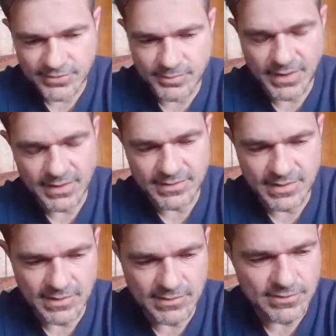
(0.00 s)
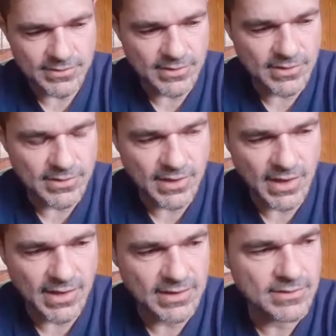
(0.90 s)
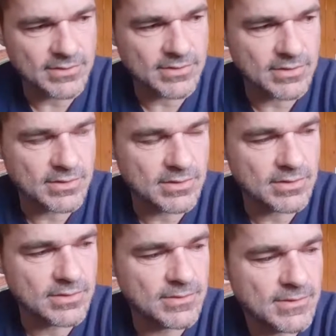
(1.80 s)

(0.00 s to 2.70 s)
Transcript: to band together and go and hang the